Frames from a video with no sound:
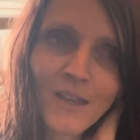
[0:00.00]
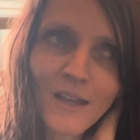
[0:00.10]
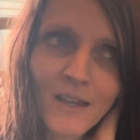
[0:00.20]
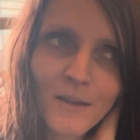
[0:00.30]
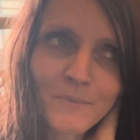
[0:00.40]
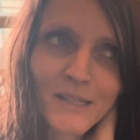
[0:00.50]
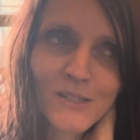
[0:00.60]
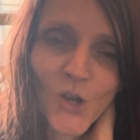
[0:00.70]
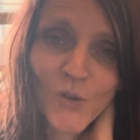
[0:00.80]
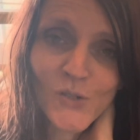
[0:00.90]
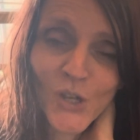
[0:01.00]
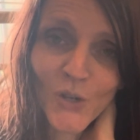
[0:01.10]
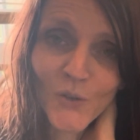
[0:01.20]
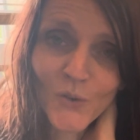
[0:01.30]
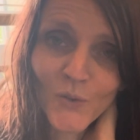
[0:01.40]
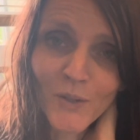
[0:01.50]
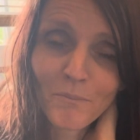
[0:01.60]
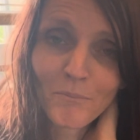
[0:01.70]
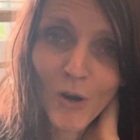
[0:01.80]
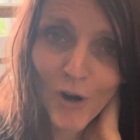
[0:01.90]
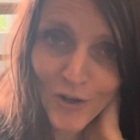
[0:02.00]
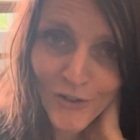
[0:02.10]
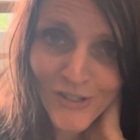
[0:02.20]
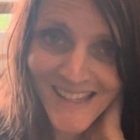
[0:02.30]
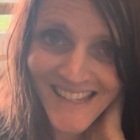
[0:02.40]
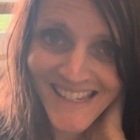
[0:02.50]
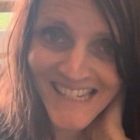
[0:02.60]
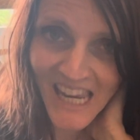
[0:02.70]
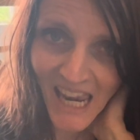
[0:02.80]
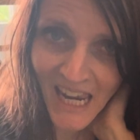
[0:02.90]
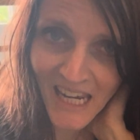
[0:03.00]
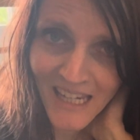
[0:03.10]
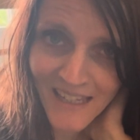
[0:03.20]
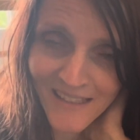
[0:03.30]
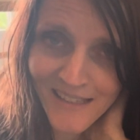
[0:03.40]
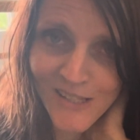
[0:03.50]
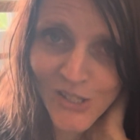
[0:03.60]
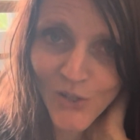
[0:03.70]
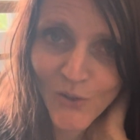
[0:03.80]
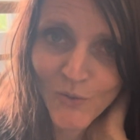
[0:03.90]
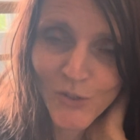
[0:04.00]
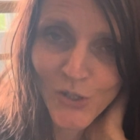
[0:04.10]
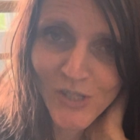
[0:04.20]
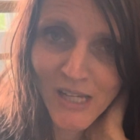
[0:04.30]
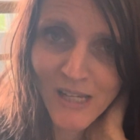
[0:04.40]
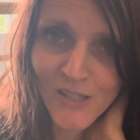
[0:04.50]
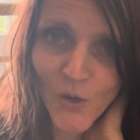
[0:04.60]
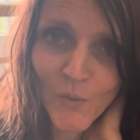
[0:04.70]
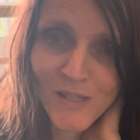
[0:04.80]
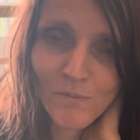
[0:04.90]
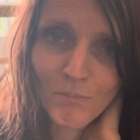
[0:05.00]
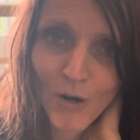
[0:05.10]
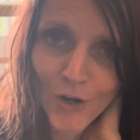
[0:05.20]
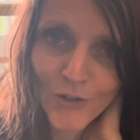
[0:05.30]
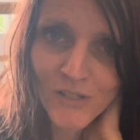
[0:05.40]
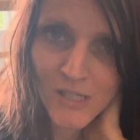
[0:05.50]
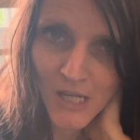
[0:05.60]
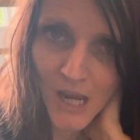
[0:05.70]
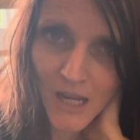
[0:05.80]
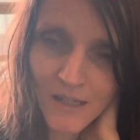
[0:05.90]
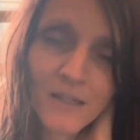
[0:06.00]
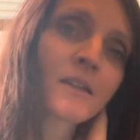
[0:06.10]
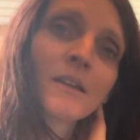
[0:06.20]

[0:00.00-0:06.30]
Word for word: Um, it's also Mars Day, so Tuesday is always Mars Day.